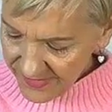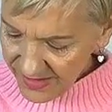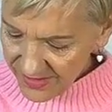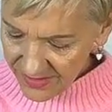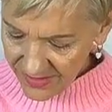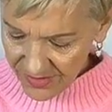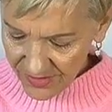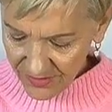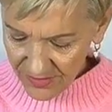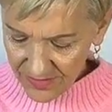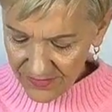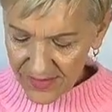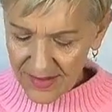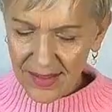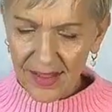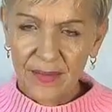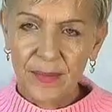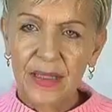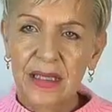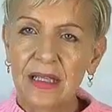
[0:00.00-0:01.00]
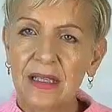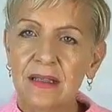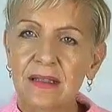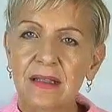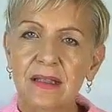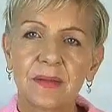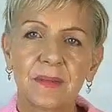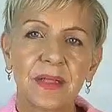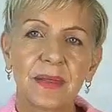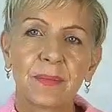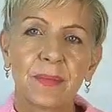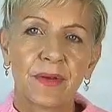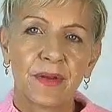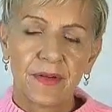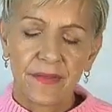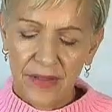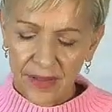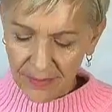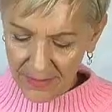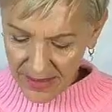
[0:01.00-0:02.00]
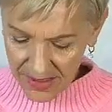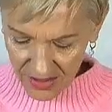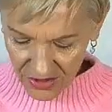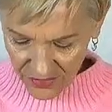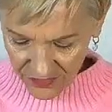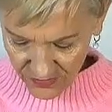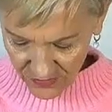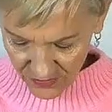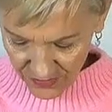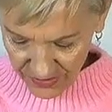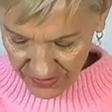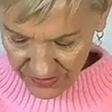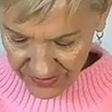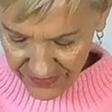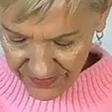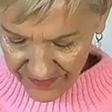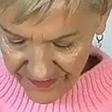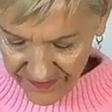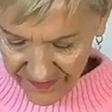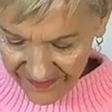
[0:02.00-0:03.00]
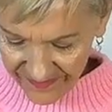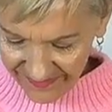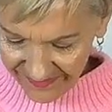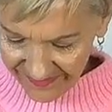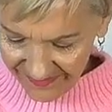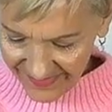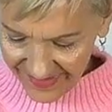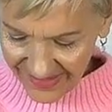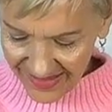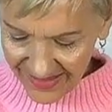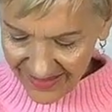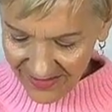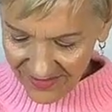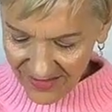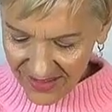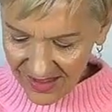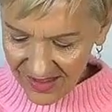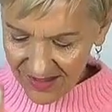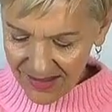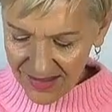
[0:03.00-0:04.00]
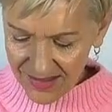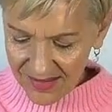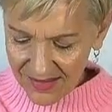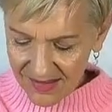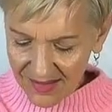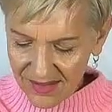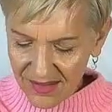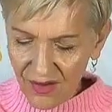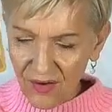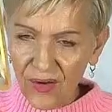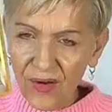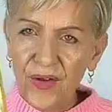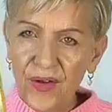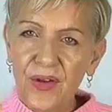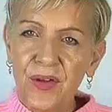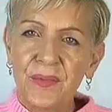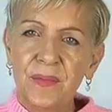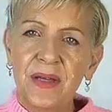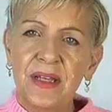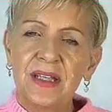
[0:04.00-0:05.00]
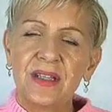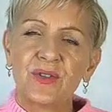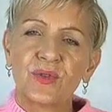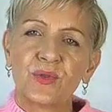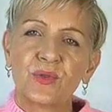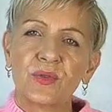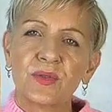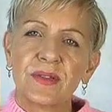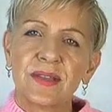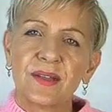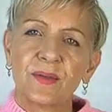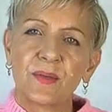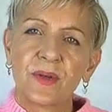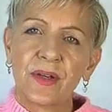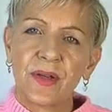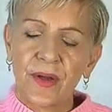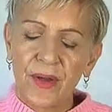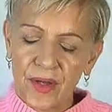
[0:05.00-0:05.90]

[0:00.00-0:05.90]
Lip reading: Oh, whoever's coming in is going to be a perfect match for you. Oh, yeah, there's so many doors that want to